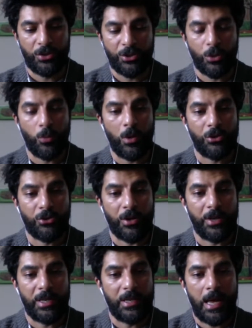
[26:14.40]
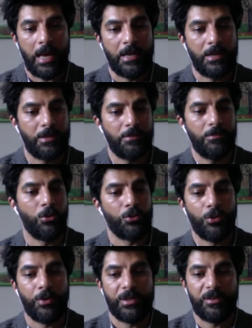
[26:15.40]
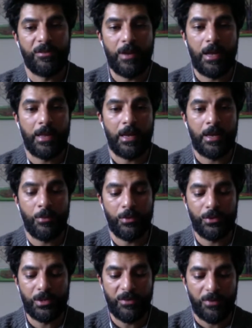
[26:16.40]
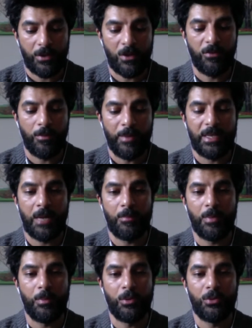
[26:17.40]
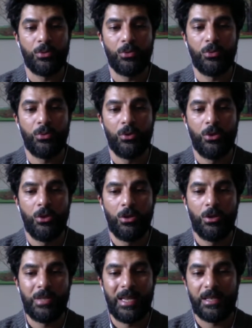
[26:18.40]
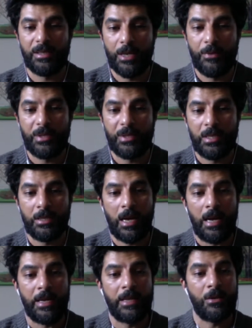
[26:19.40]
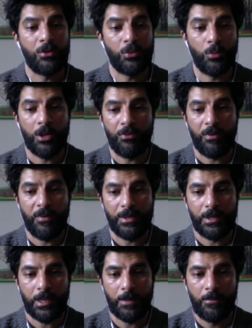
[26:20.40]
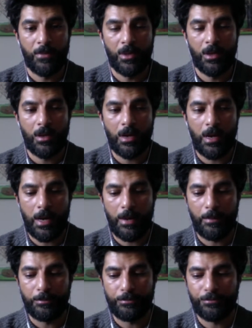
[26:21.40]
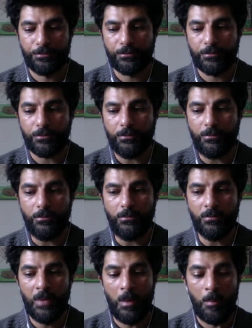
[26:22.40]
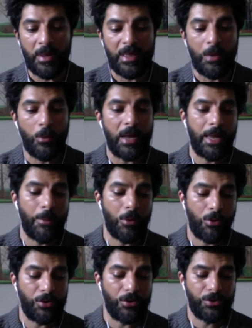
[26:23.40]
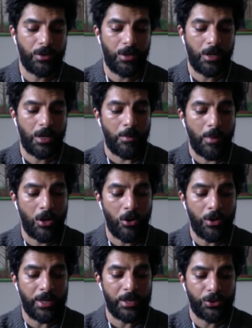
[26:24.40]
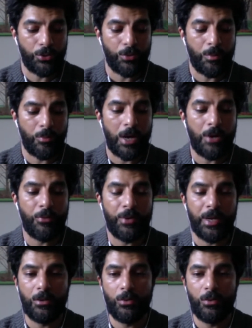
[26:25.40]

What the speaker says: a well-trodden and notorious affair that it was difficult for me to get people to take seriously the idea that it was worth revisiting. But then when I came across my colleague in the story, Brian Reed,